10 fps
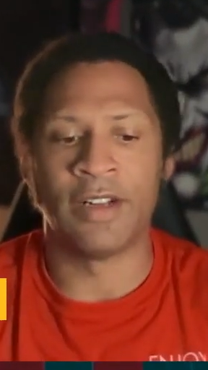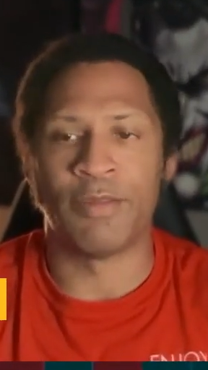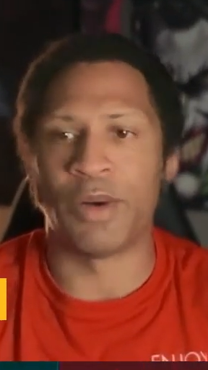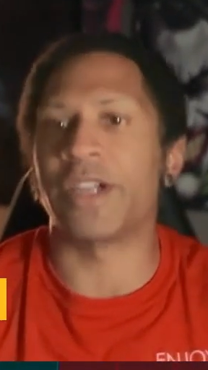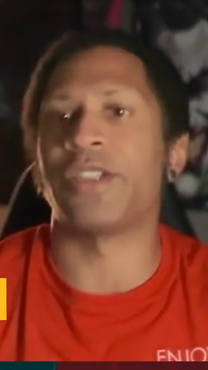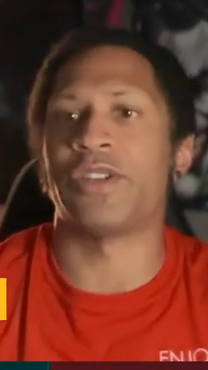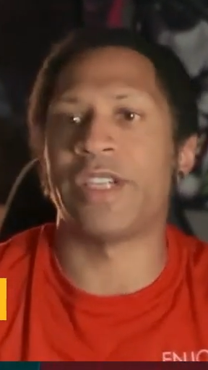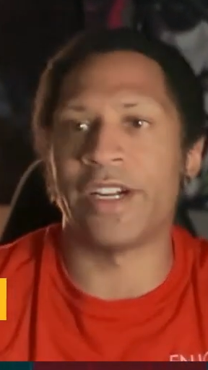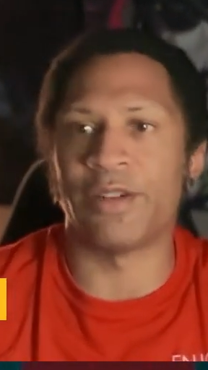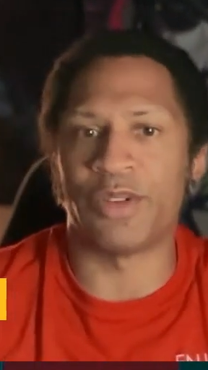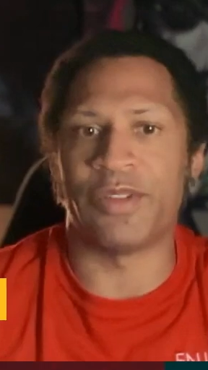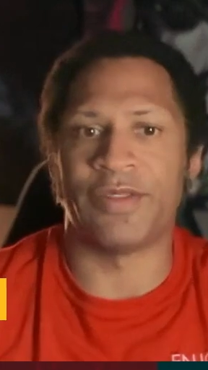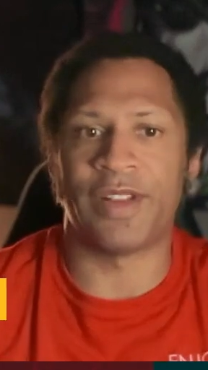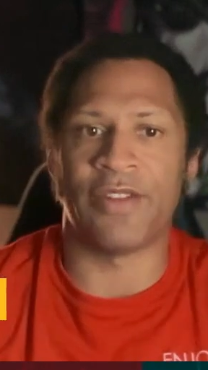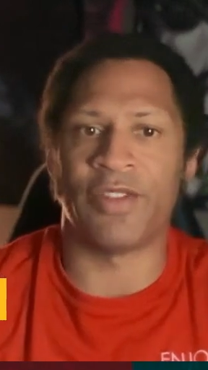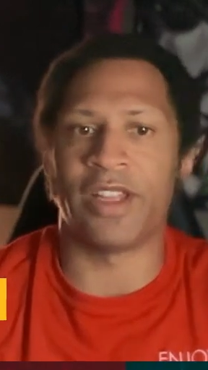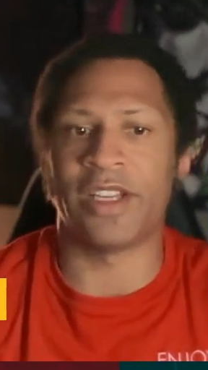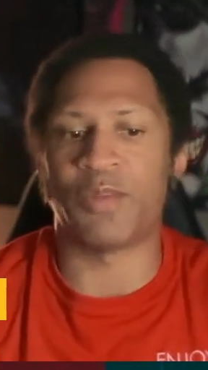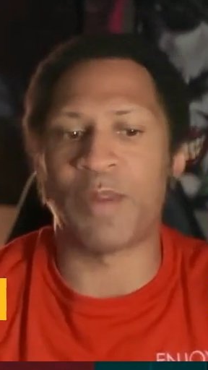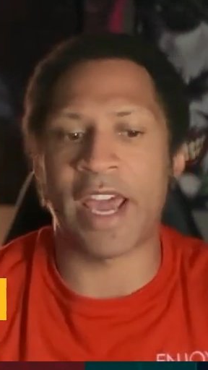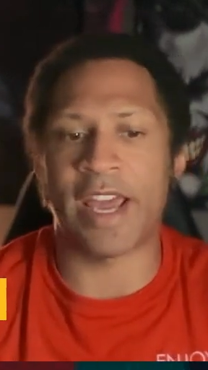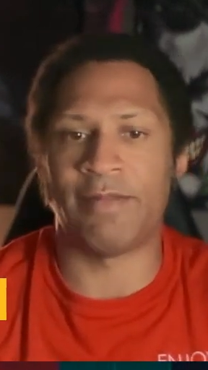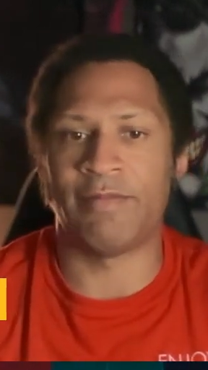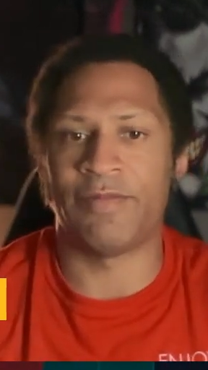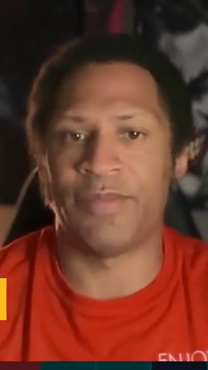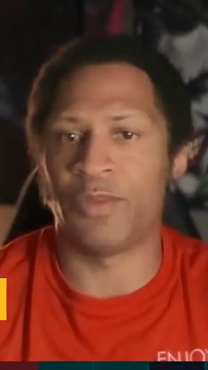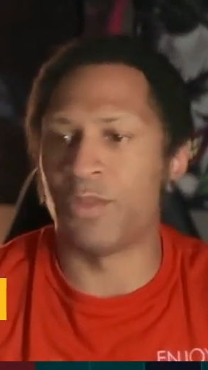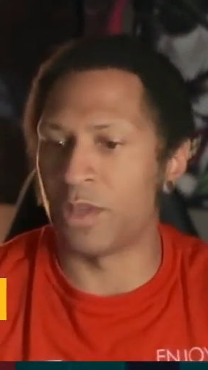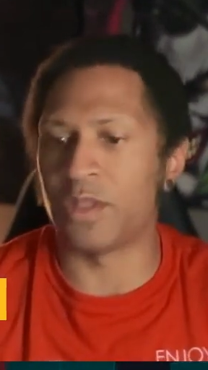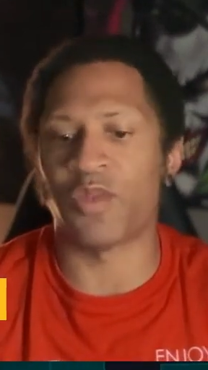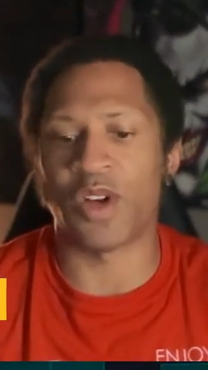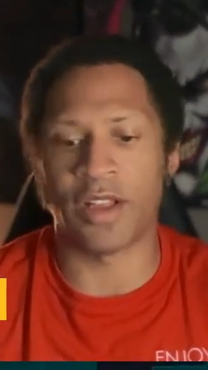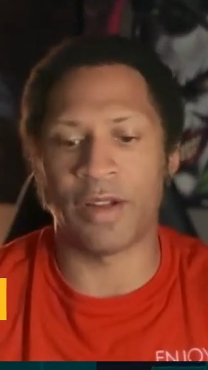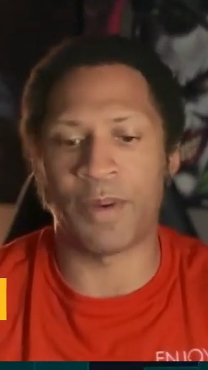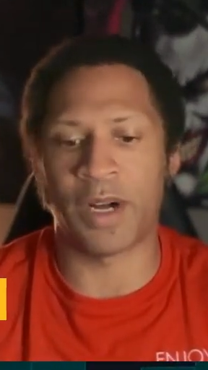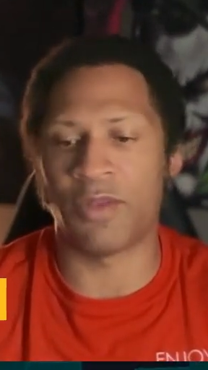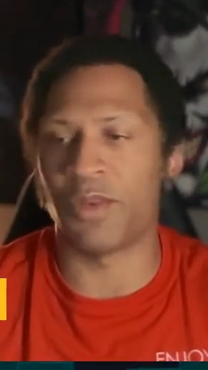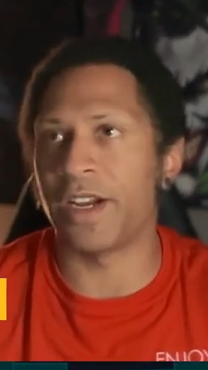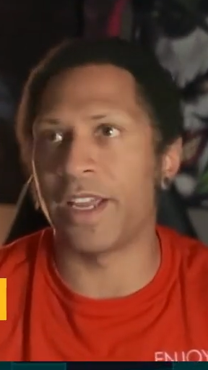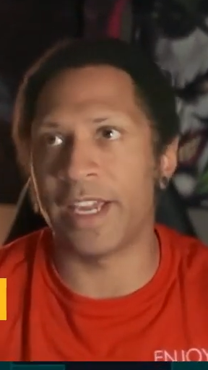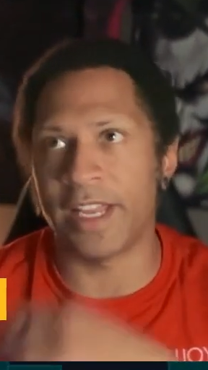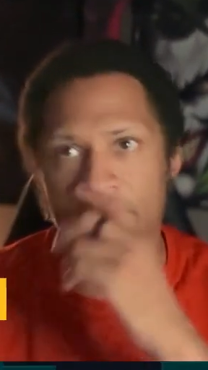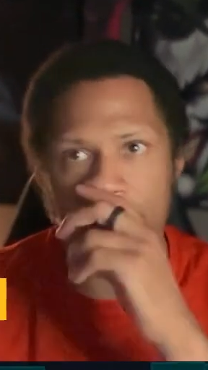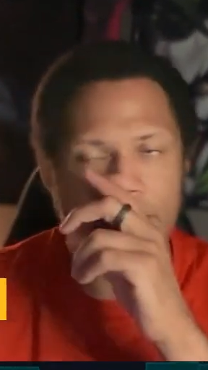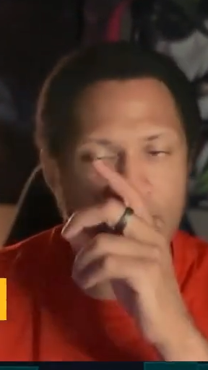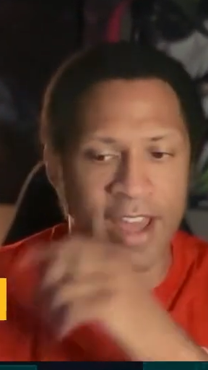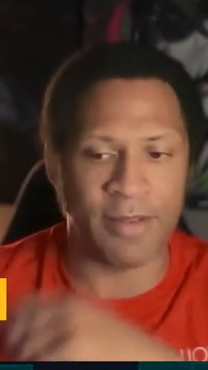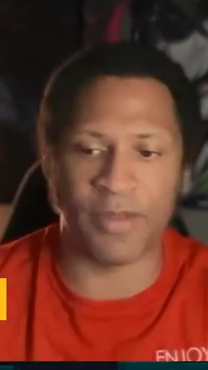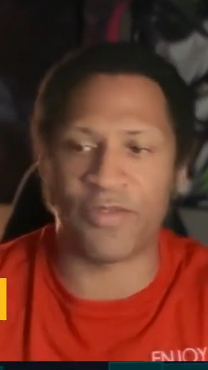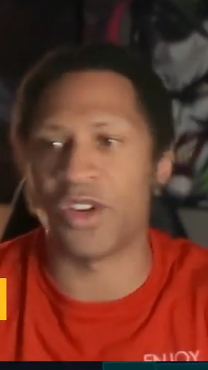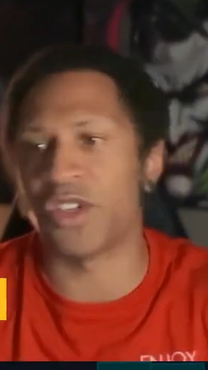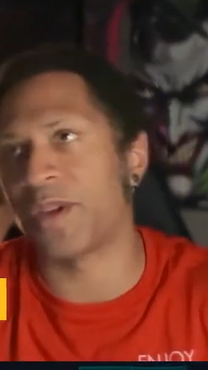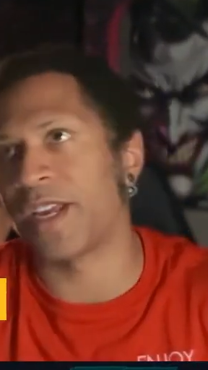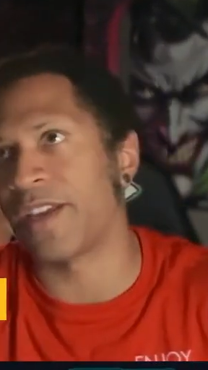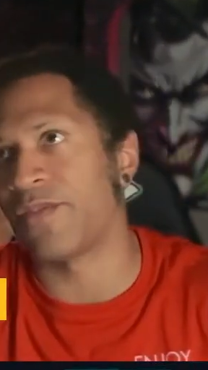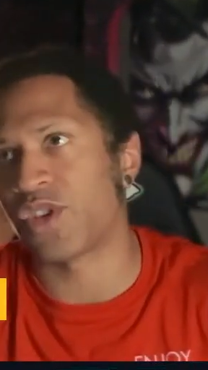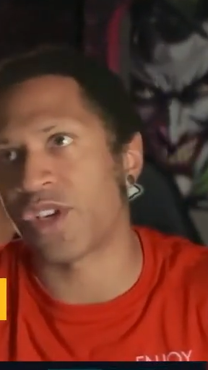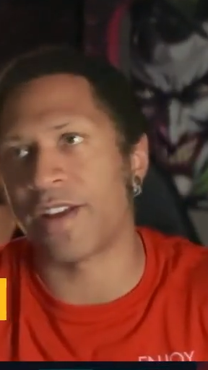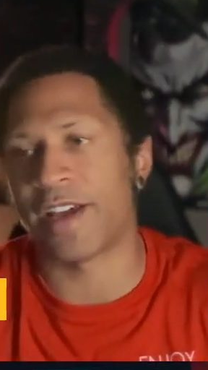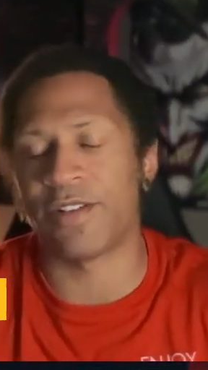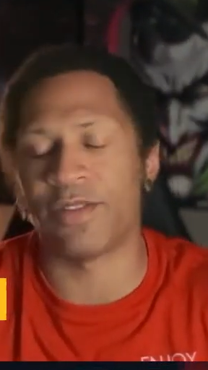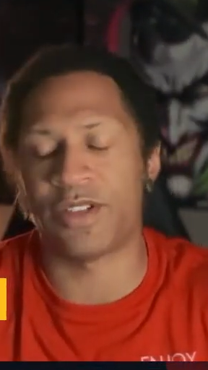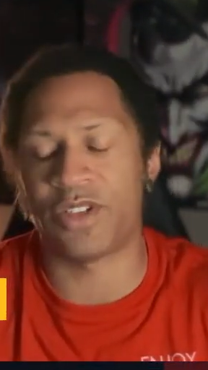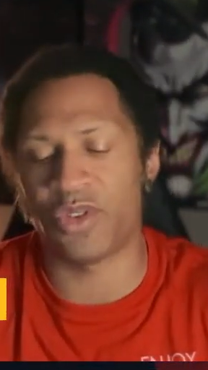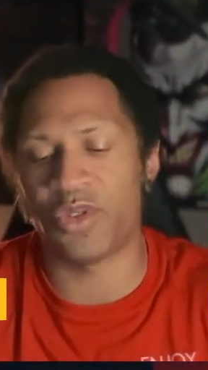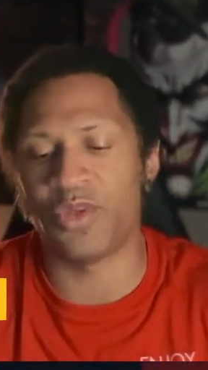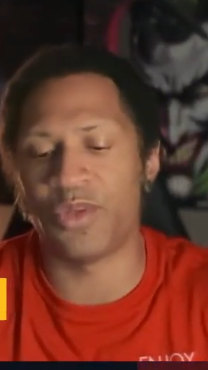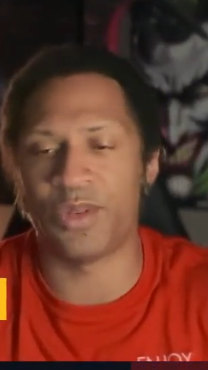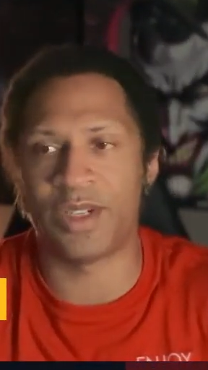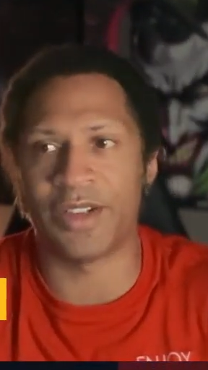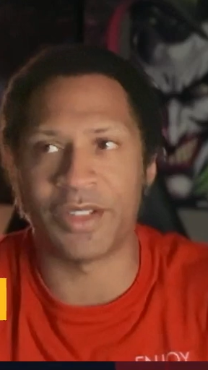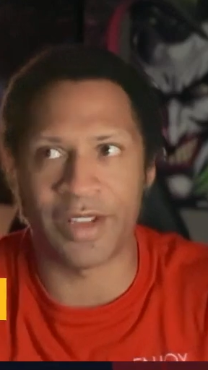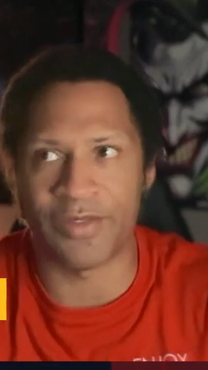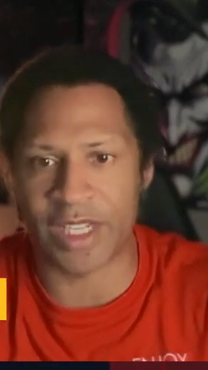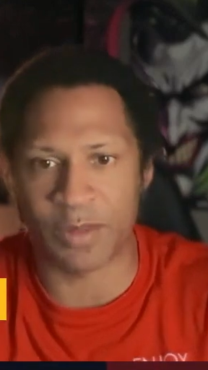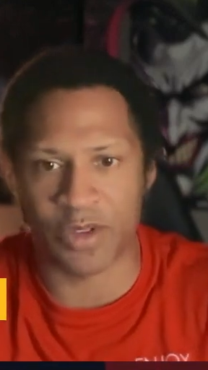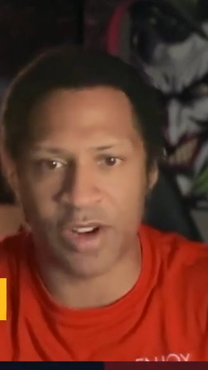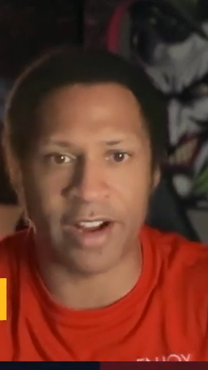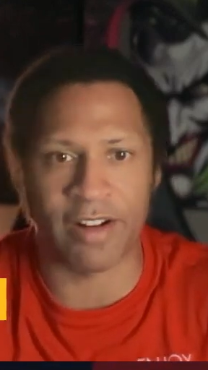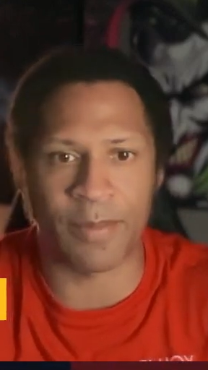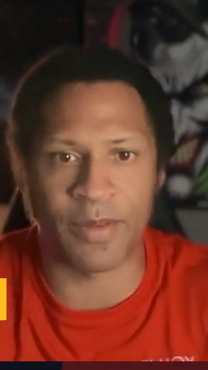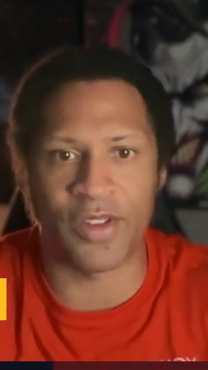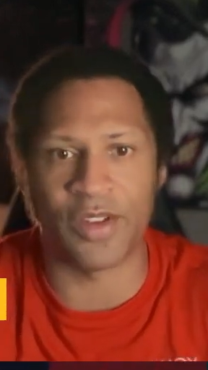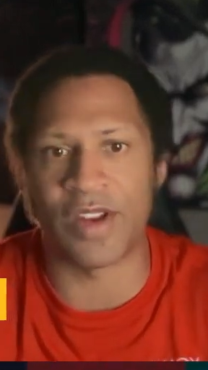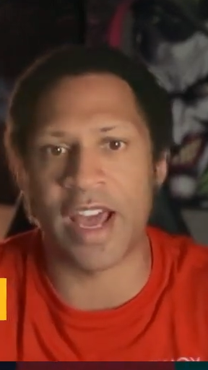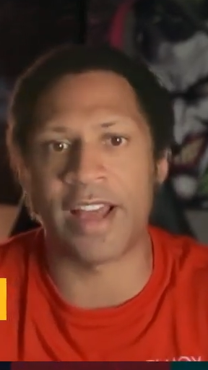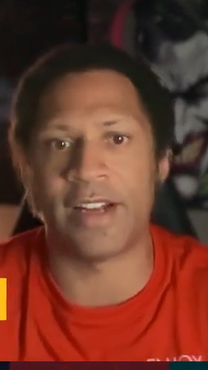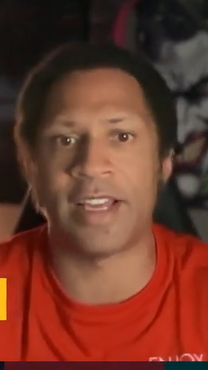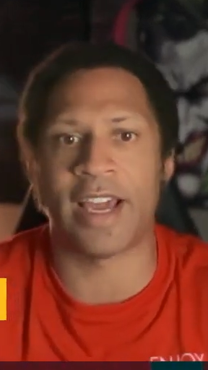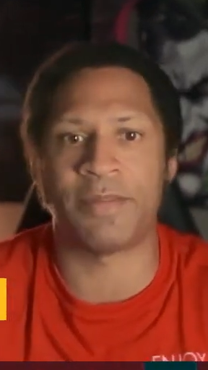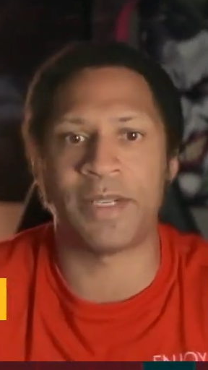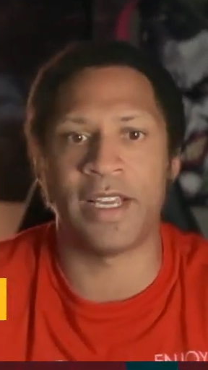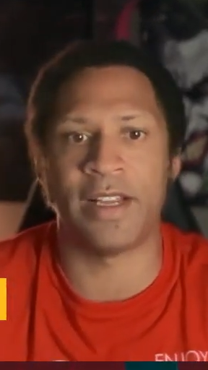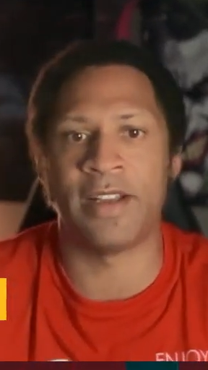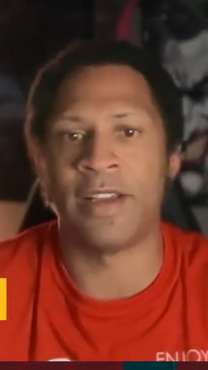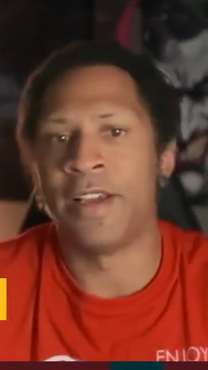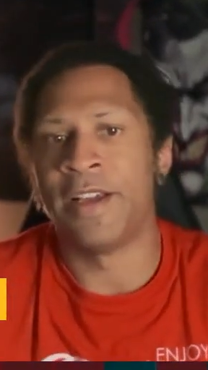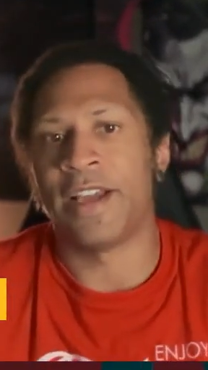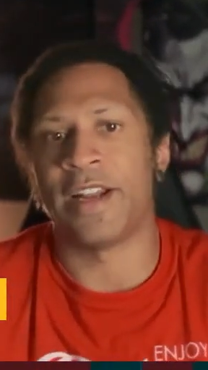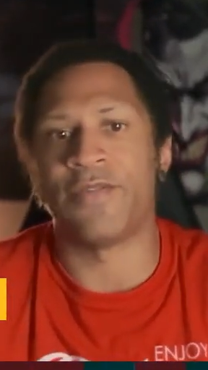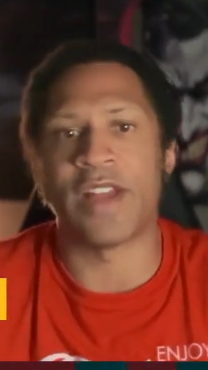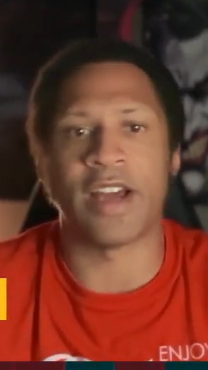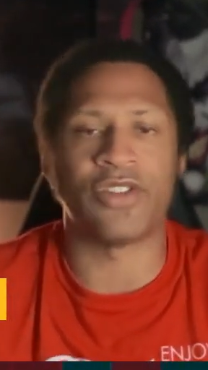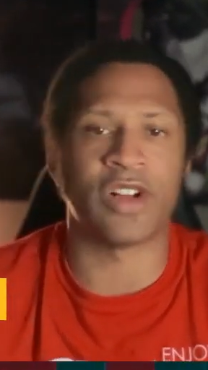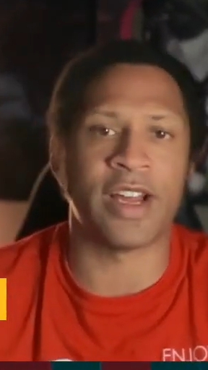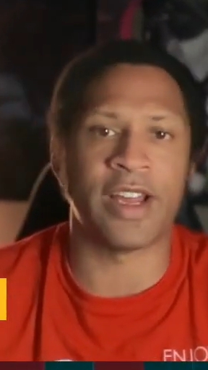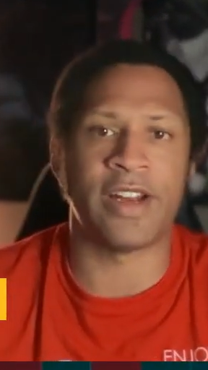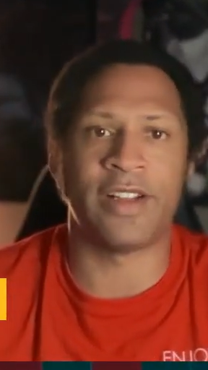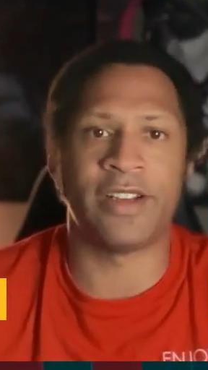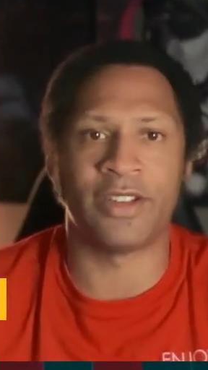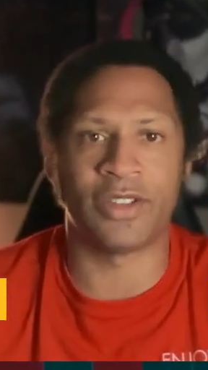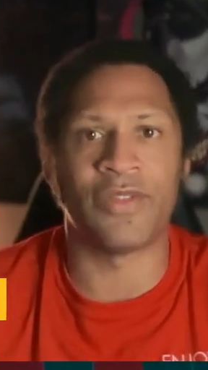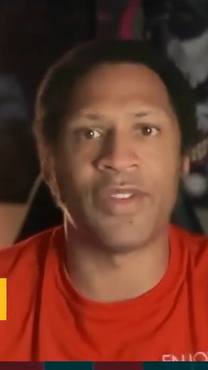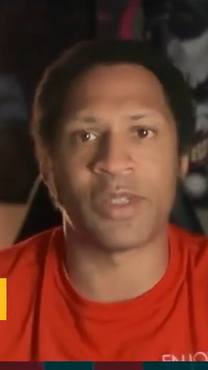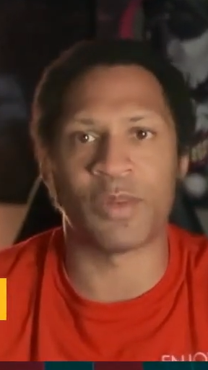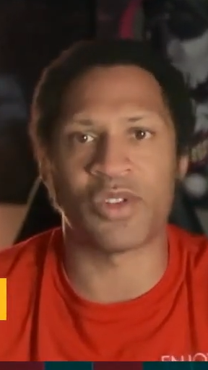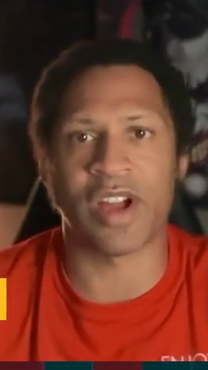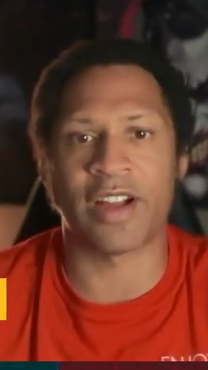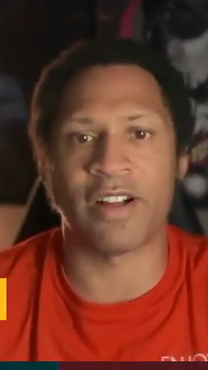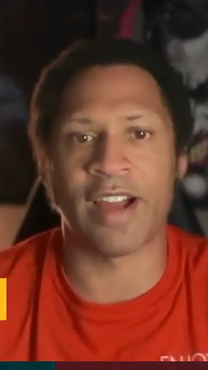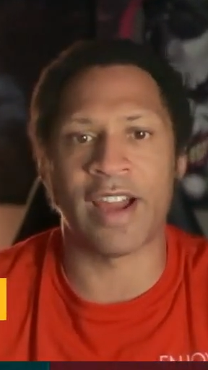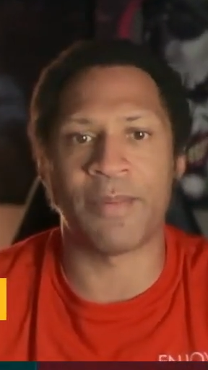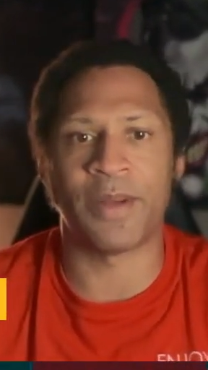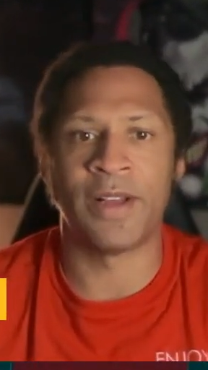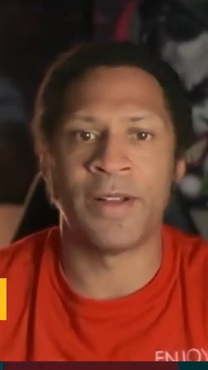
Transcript: Markets are terrible. Everything's bad. The world's falling apart. We're going to get into that, but first we got to give a shout out to Delta Investment Tracker app. If you have not tapped in and have not tried Delta Investment Tracker app,